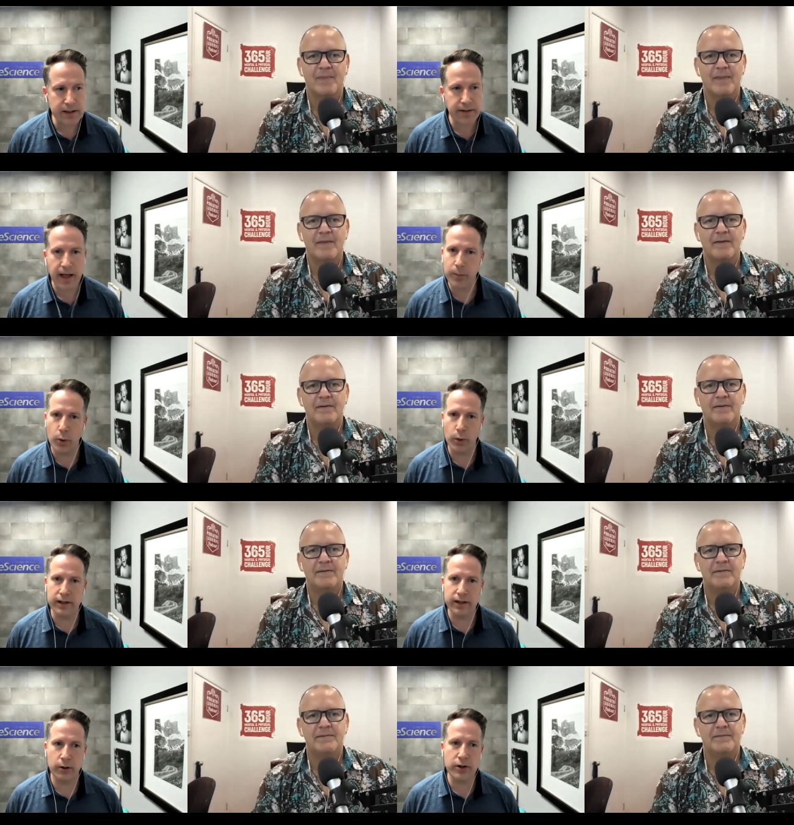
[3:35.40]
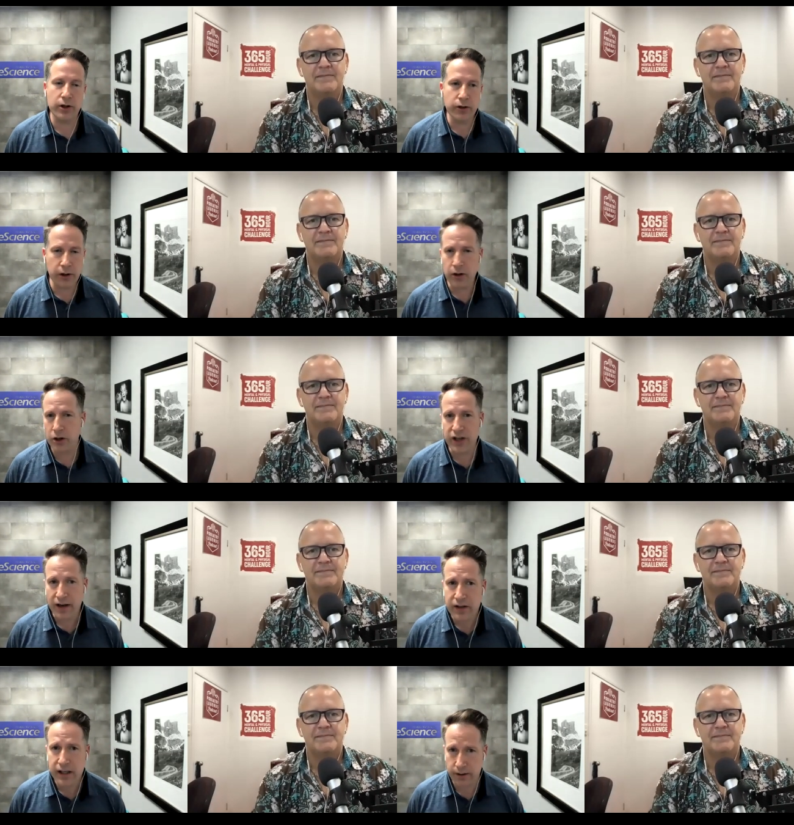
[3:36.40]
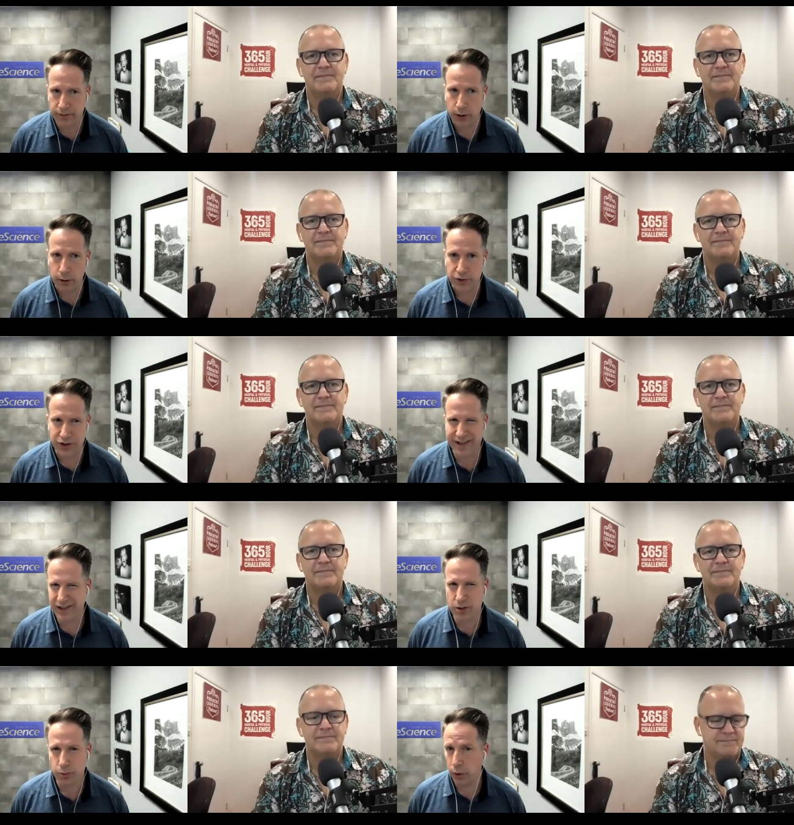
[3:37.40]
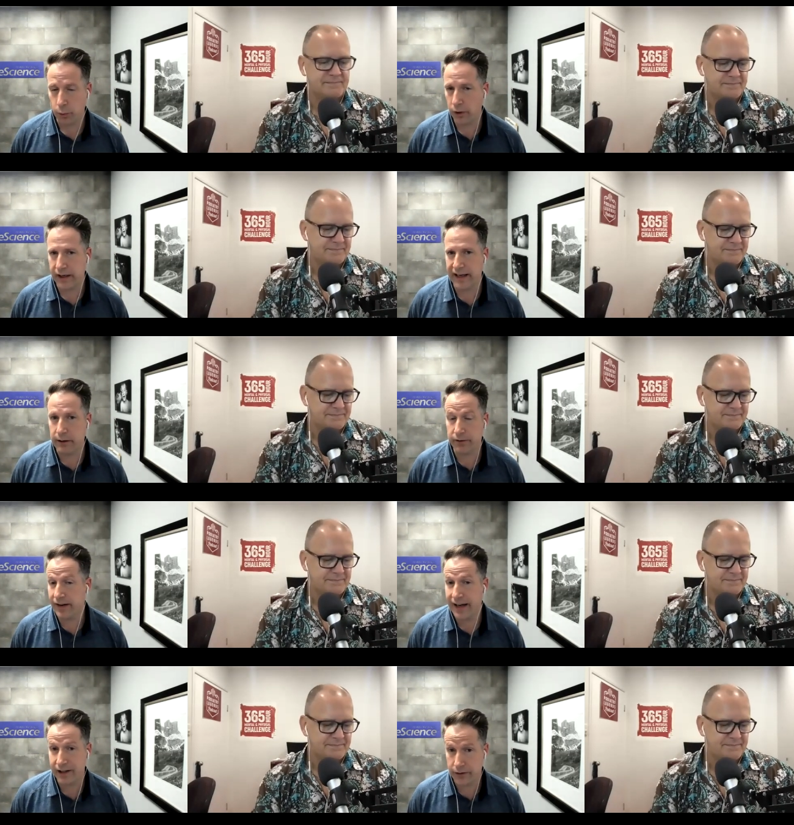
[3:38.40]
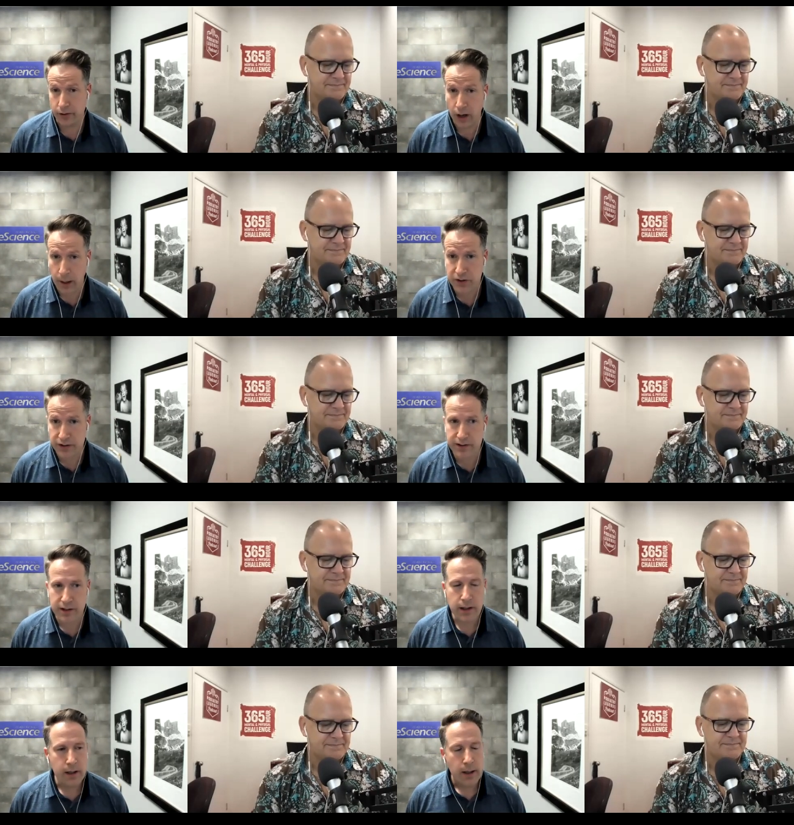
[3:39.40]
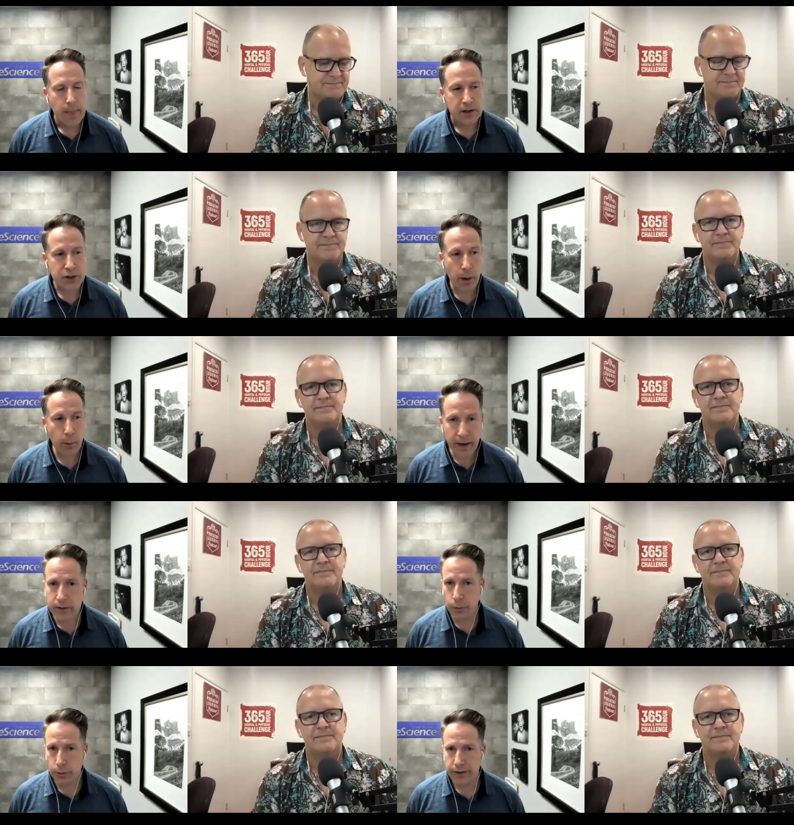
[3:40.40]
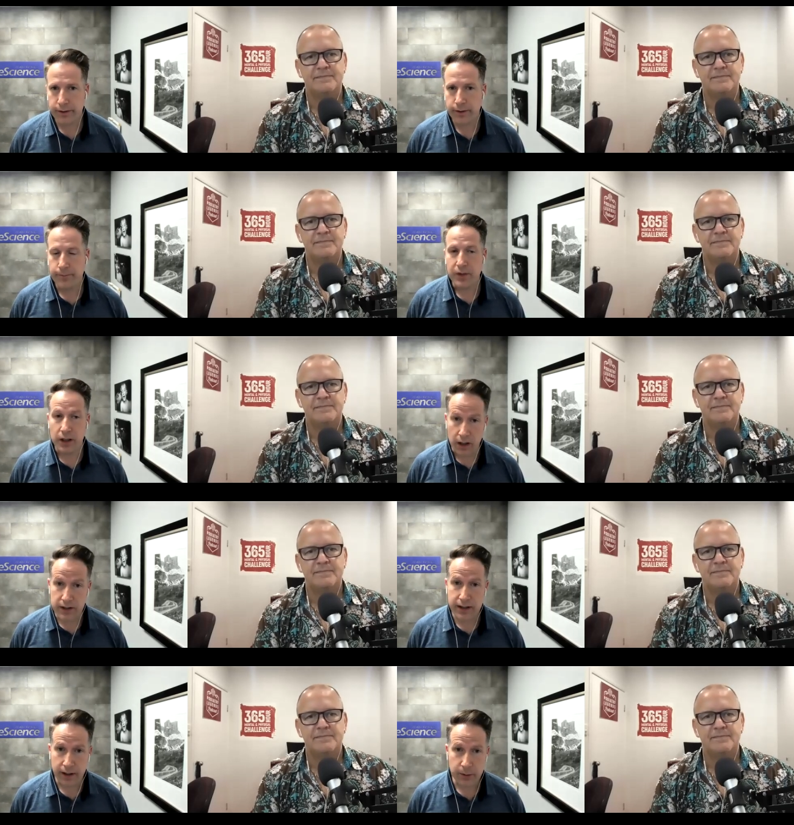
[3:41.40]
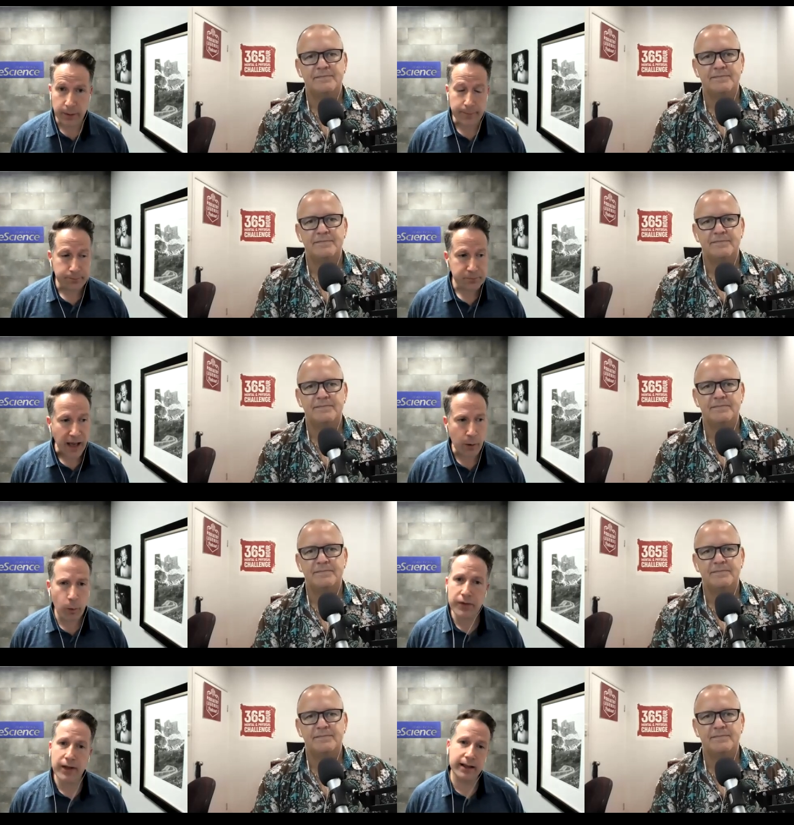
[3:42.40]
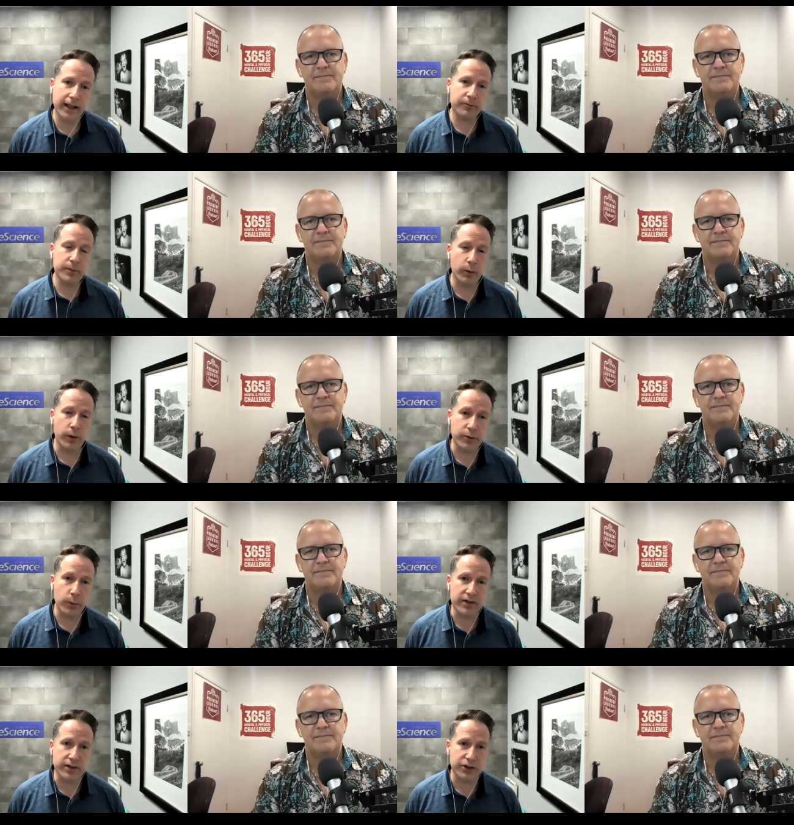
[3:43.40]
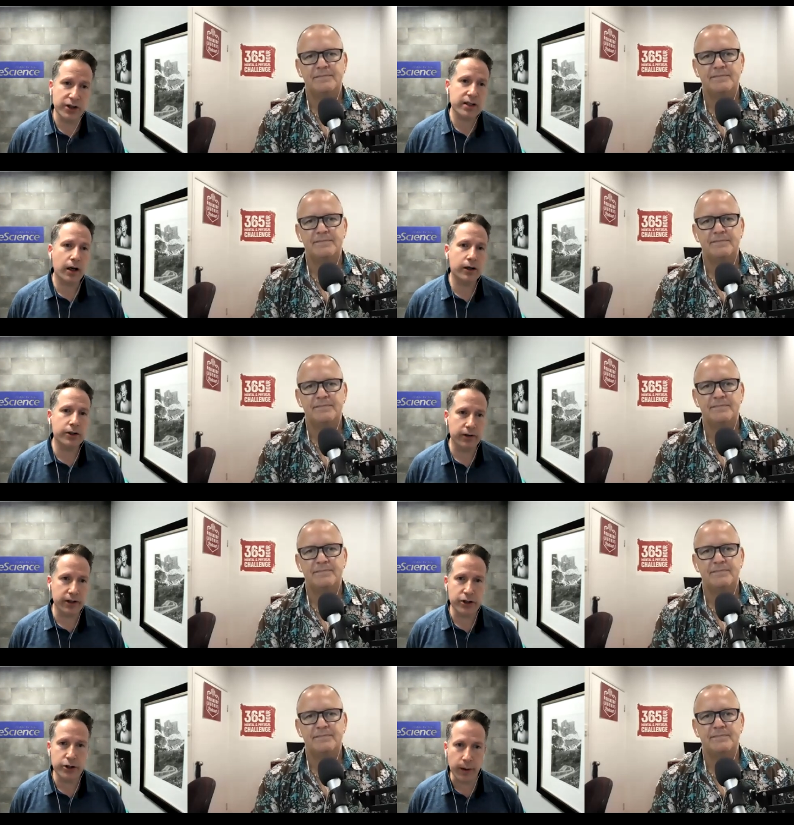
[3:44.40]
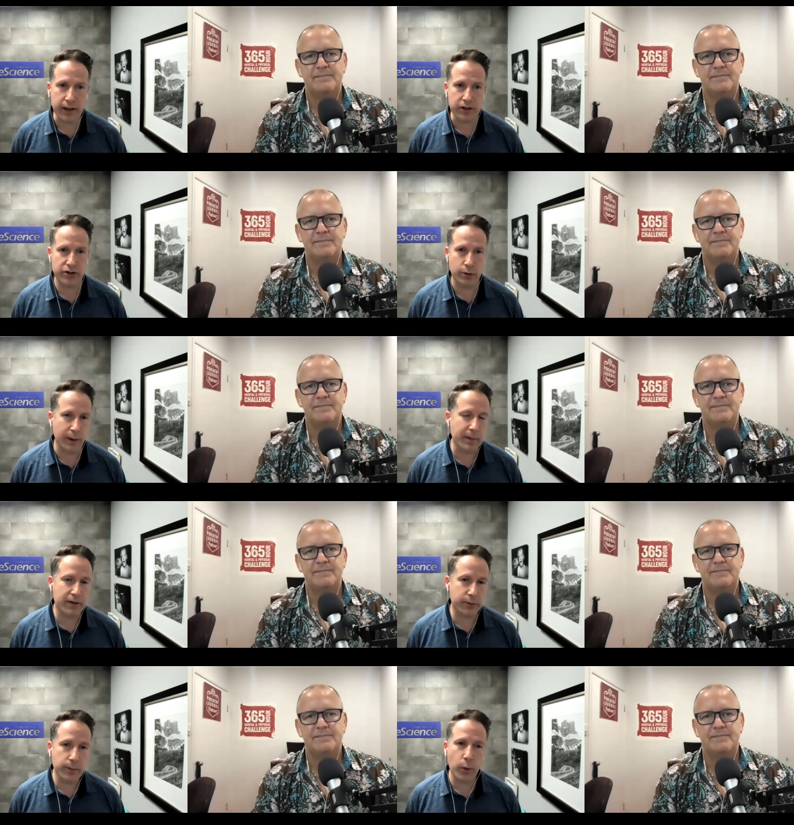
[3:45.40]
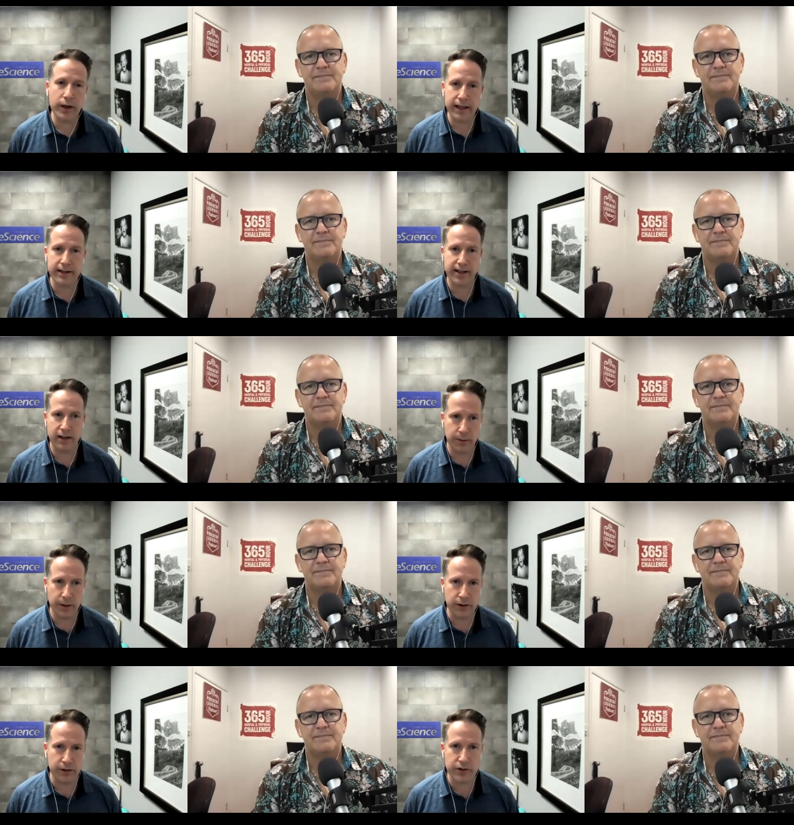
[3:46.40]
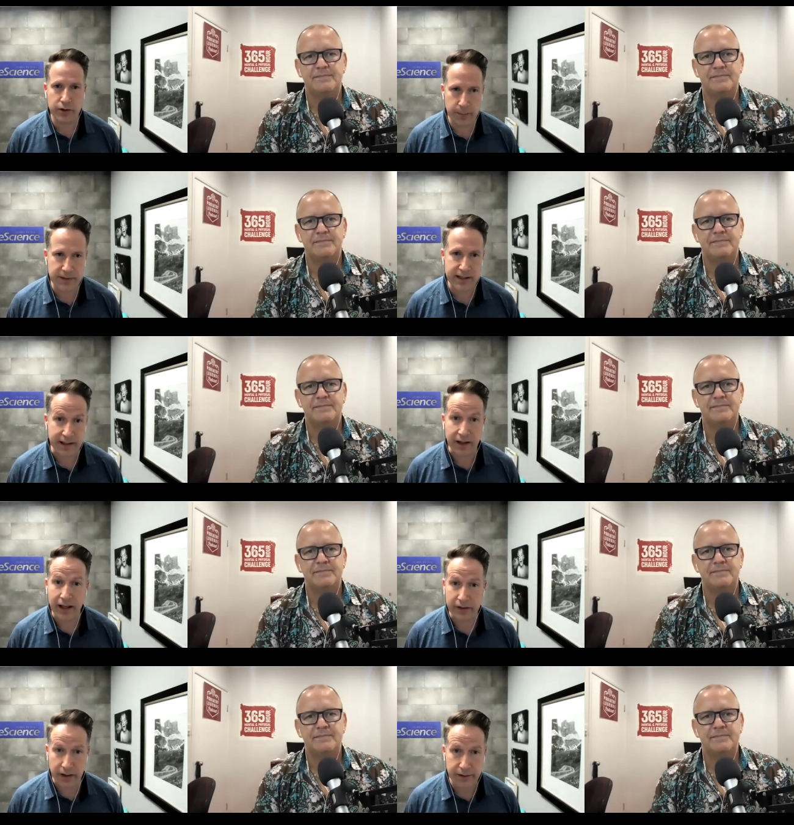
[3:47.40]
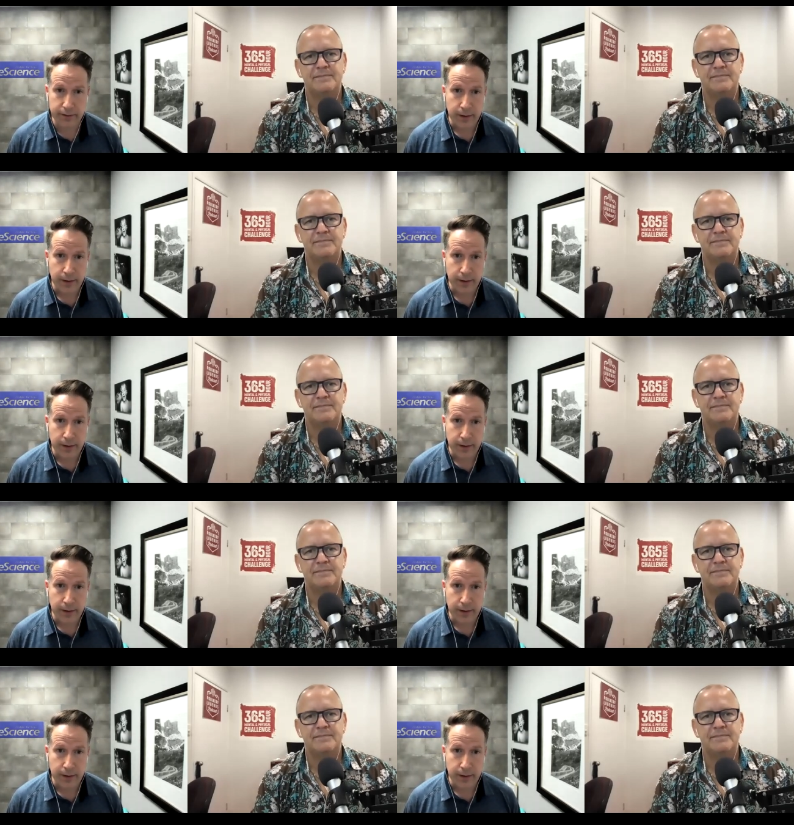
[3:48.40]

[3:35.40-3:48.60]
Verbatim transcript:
Speaker 1: at that point, you know, the, the longevity of those just, just weren't working out if I had other options. So I went with an osteotomy. And what that left me with was just under a two inch, so about three point eight centimeter discrepancy in leg length.